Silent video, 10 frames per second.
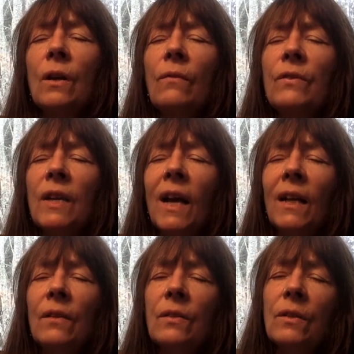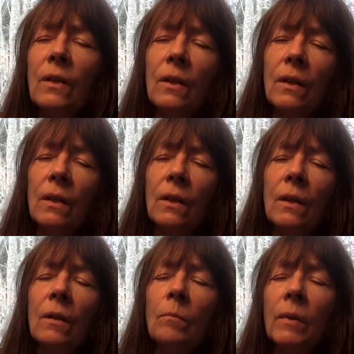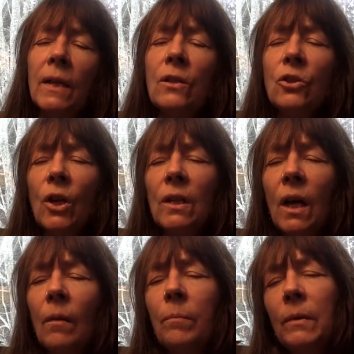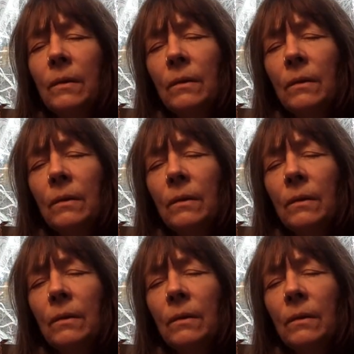of silence. Please shut up.